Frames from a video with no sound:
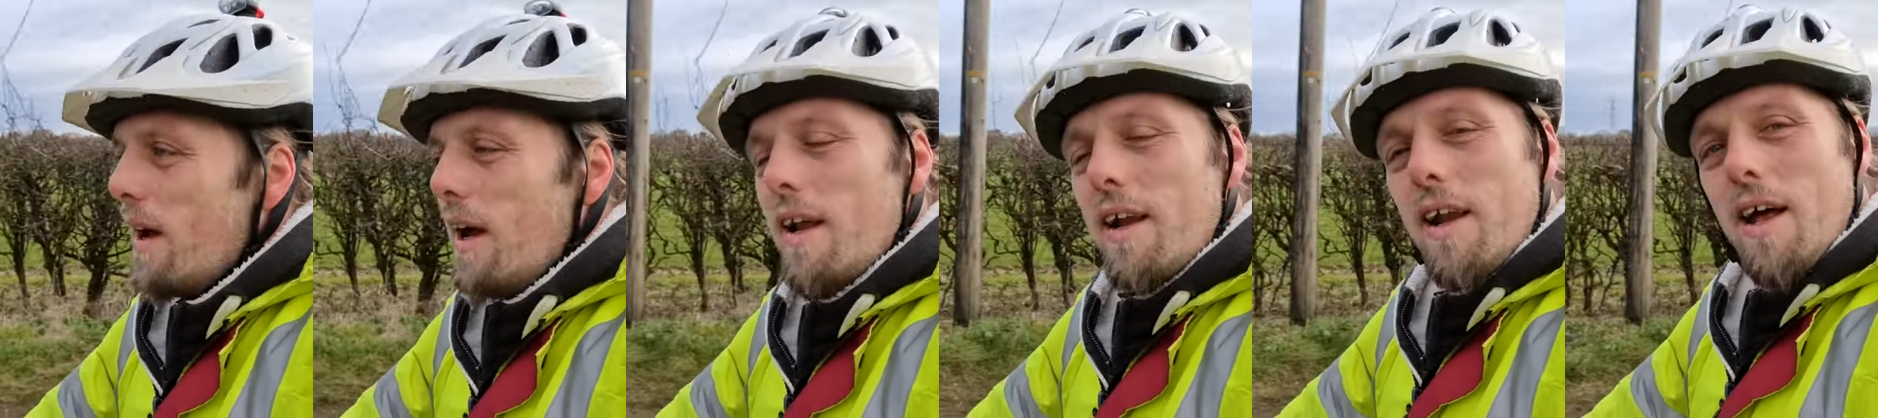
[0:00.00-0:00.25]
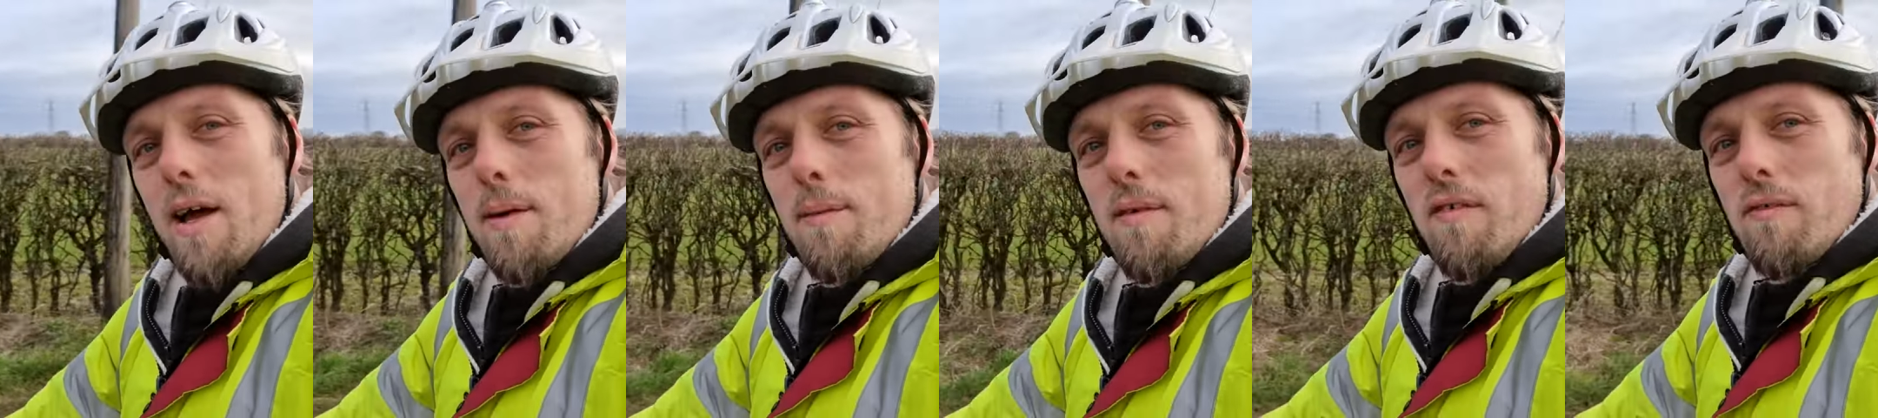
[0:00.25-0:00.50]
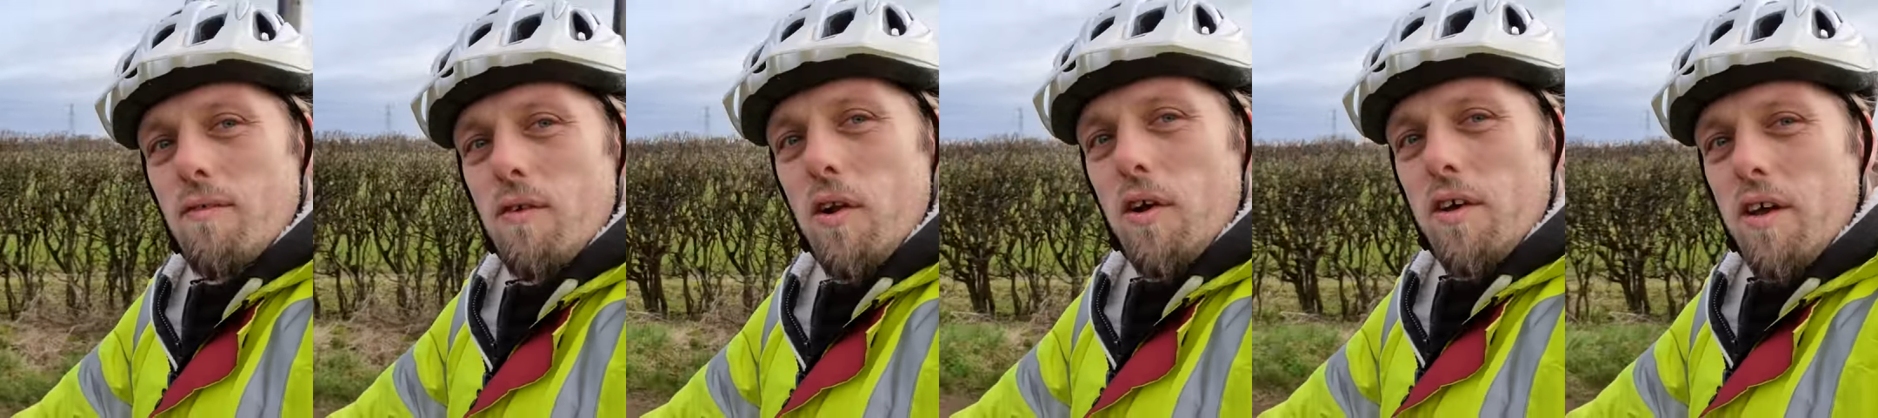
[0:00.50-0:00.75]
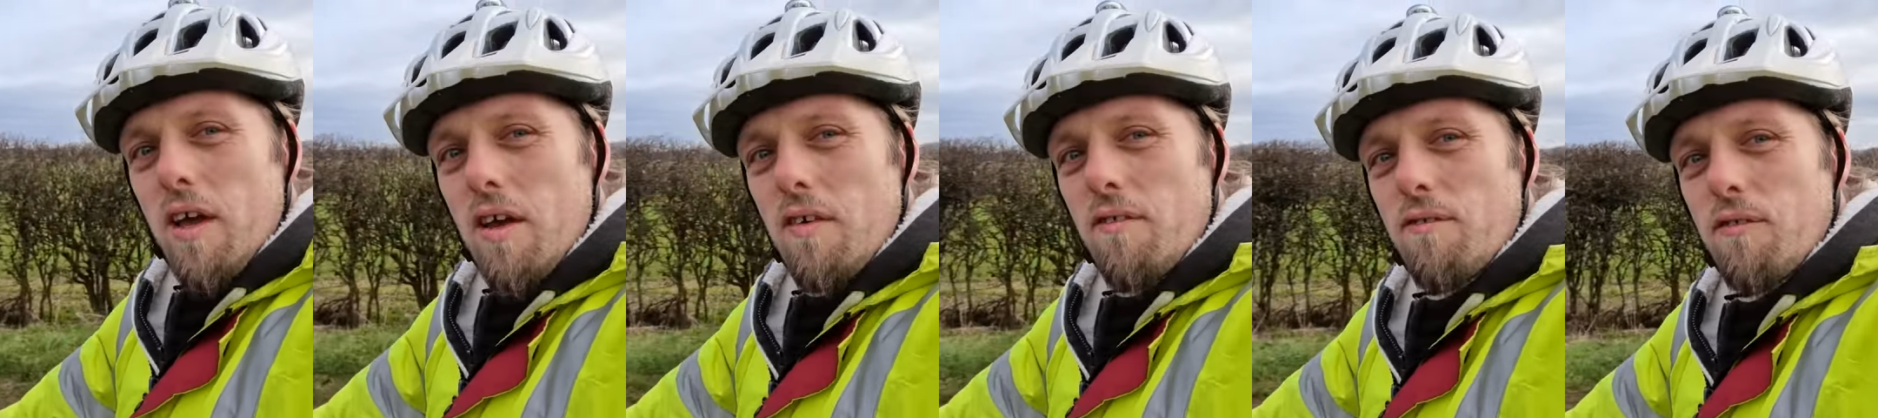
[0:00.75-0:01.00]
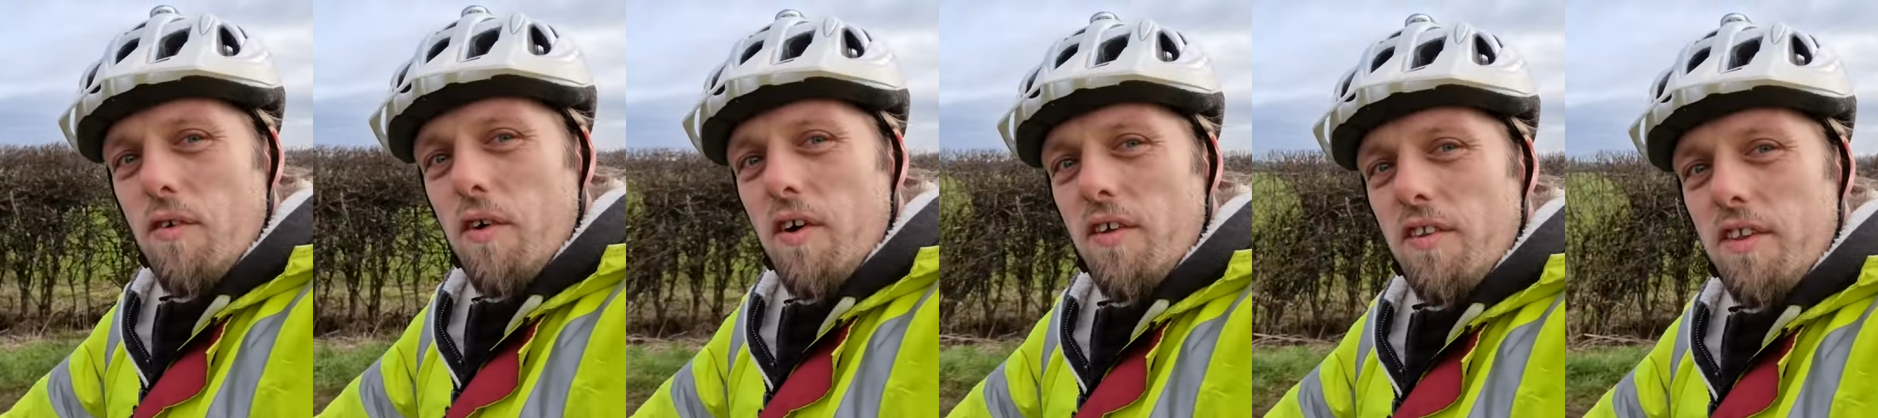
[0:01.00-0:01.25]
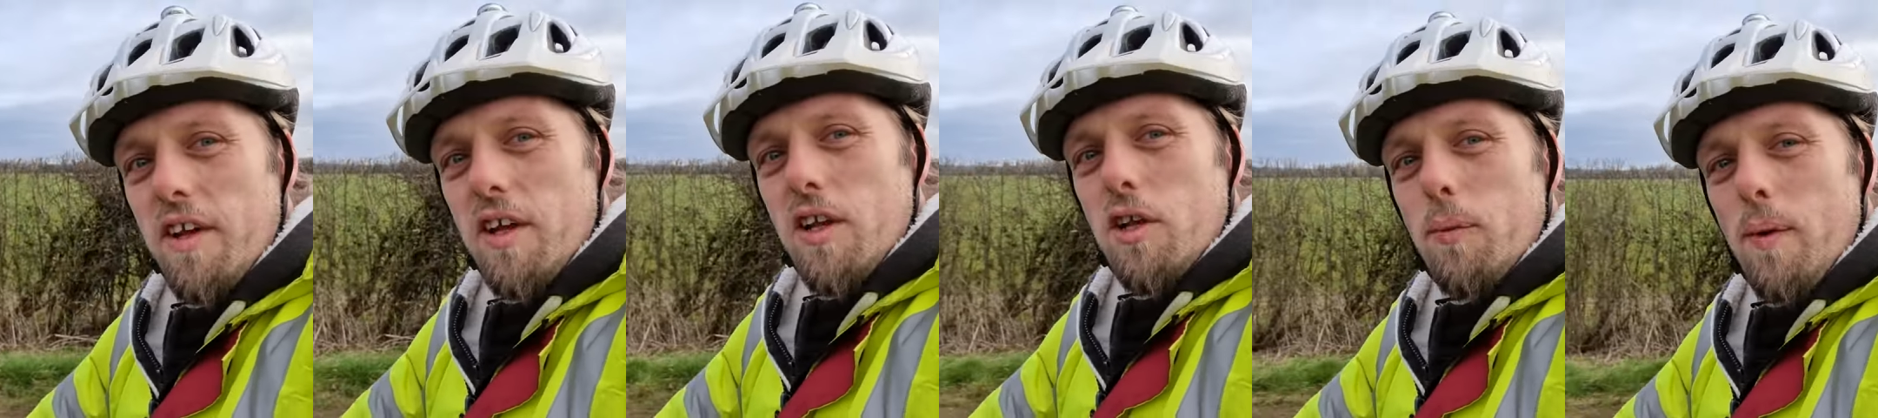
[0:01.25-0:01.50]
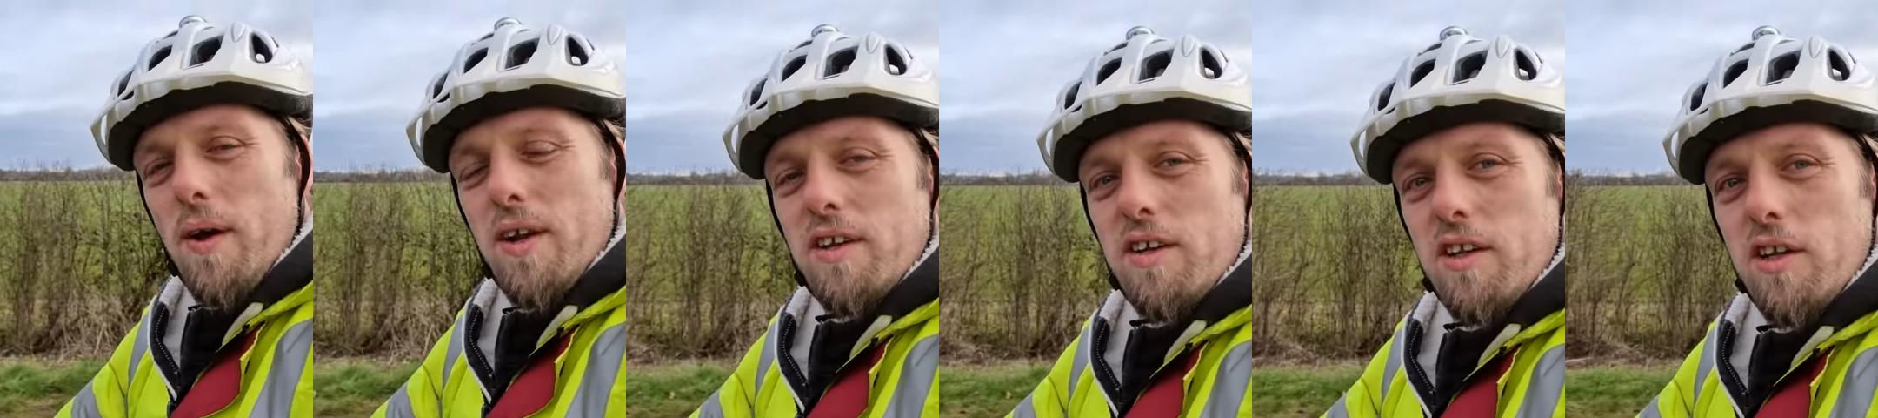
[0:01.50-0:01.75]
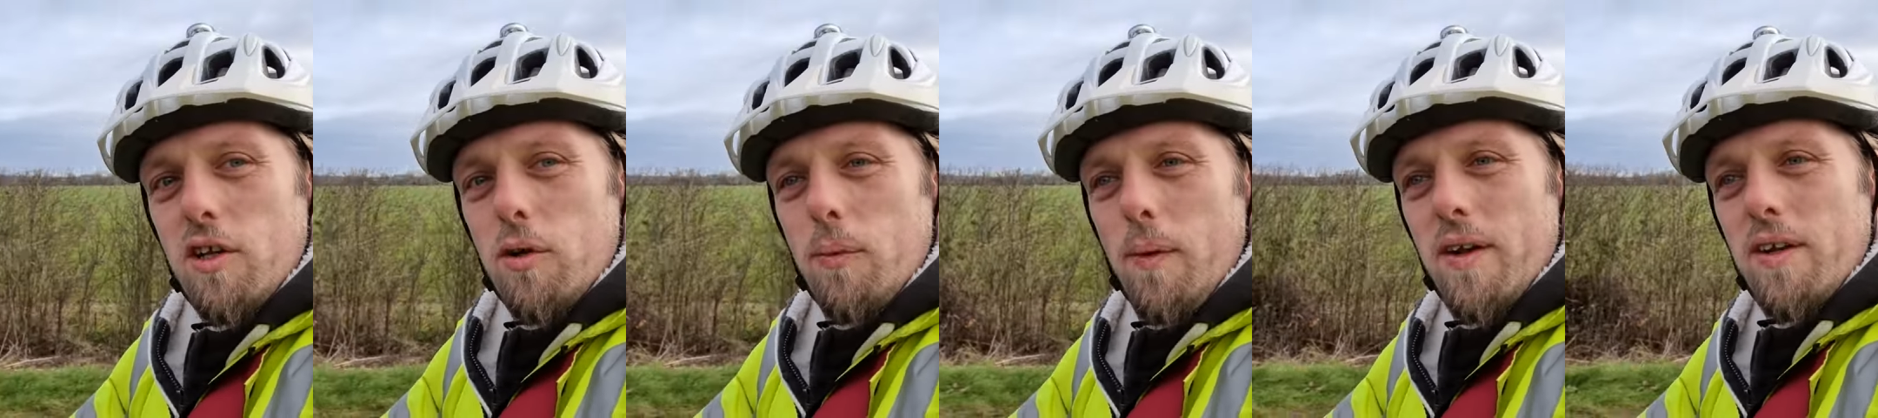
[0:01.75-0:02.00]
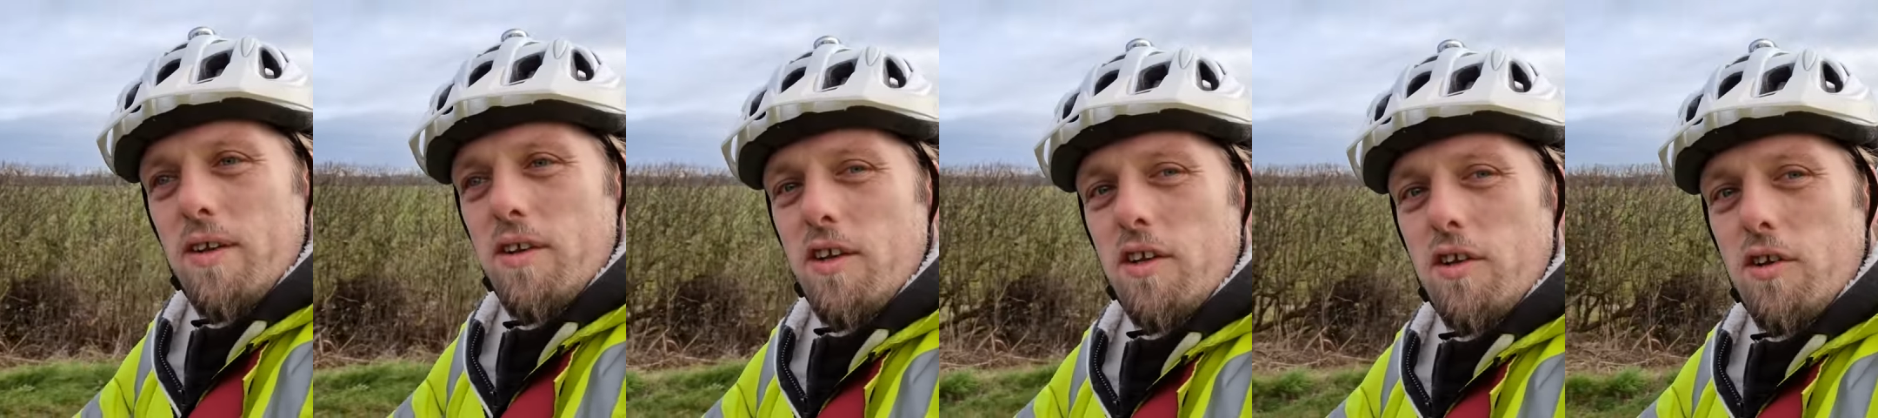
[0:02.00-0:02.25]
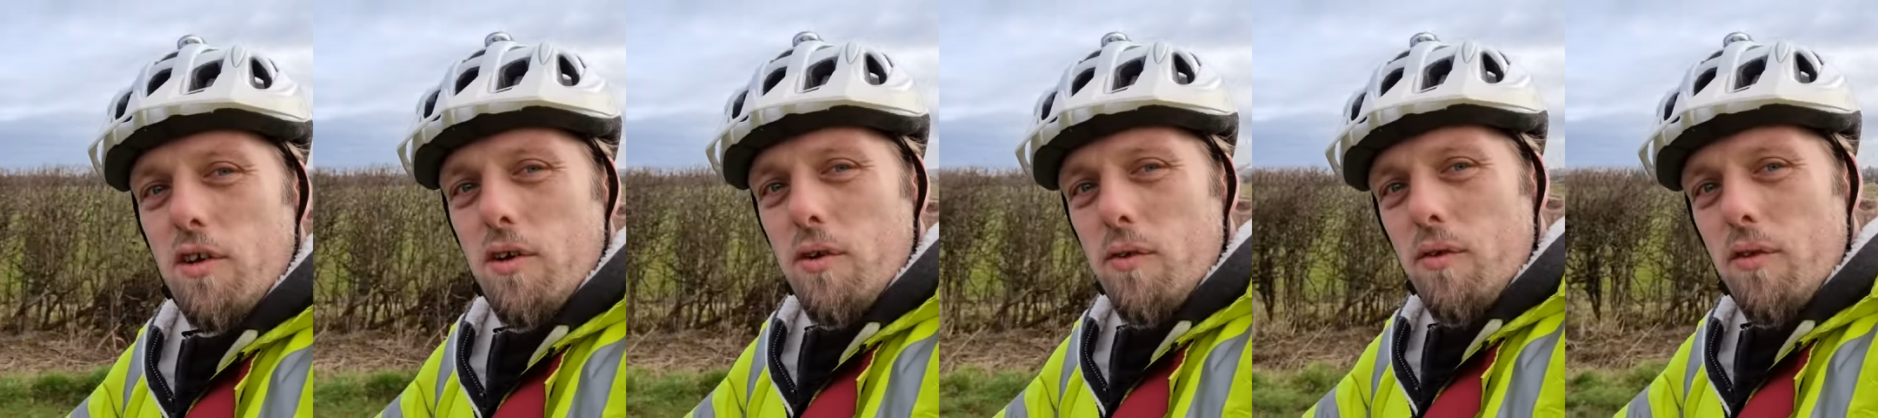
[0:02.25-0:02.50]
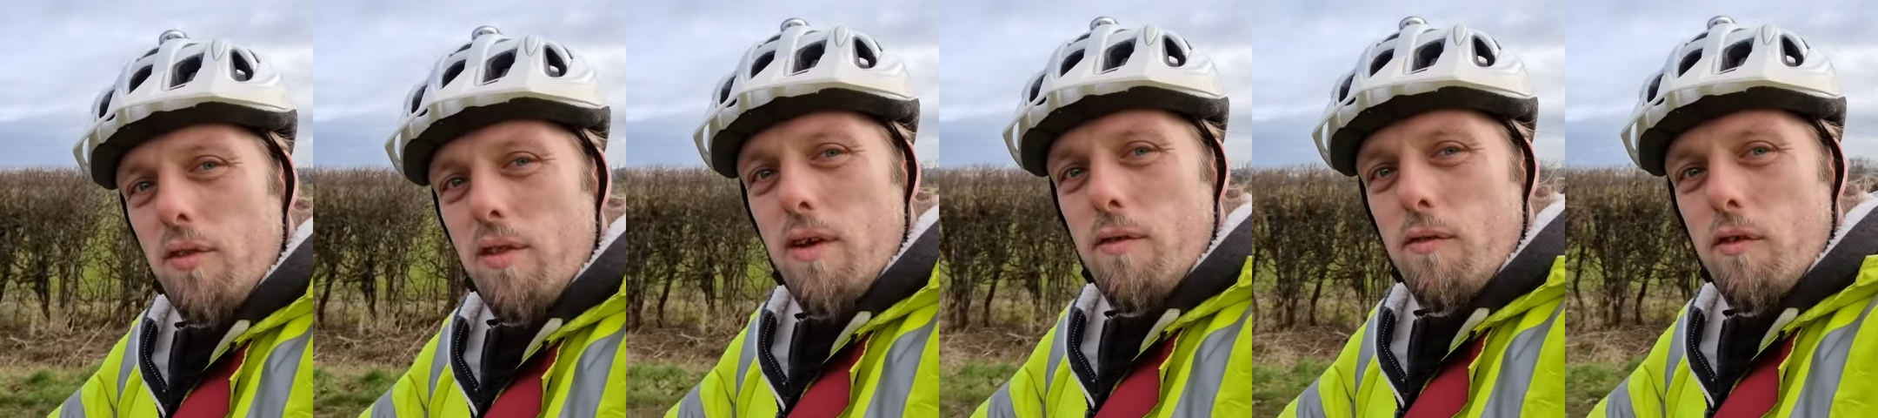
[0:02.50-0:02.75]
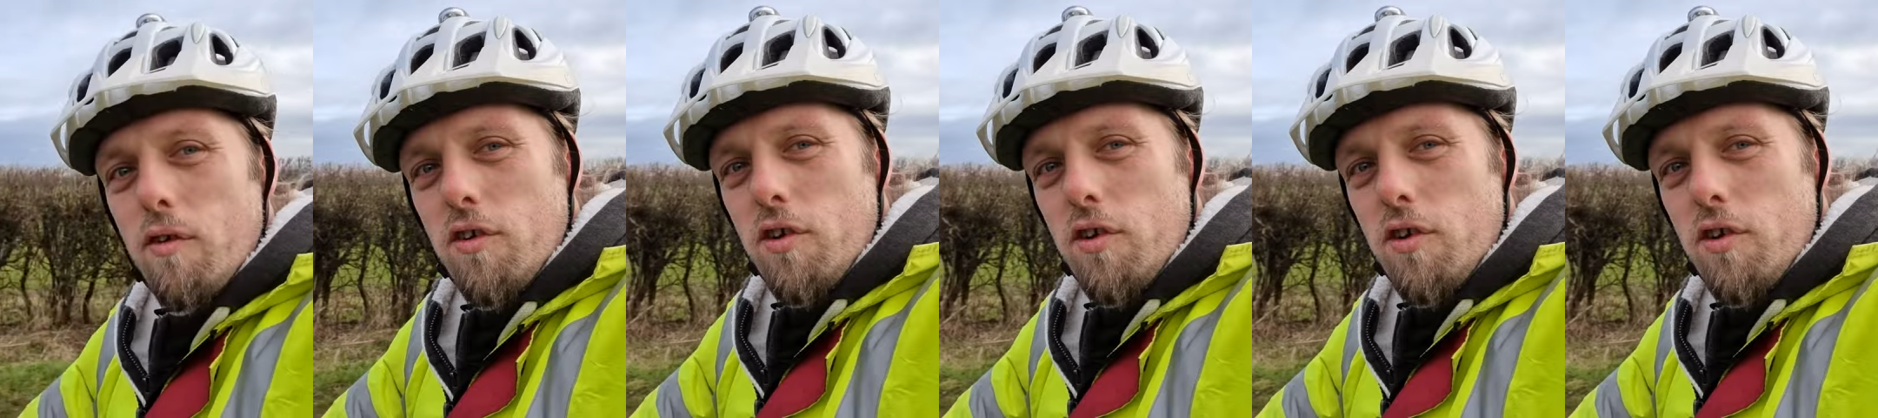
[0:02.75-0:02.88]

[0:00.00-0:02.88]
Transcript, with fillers: I'm off looking for the 2022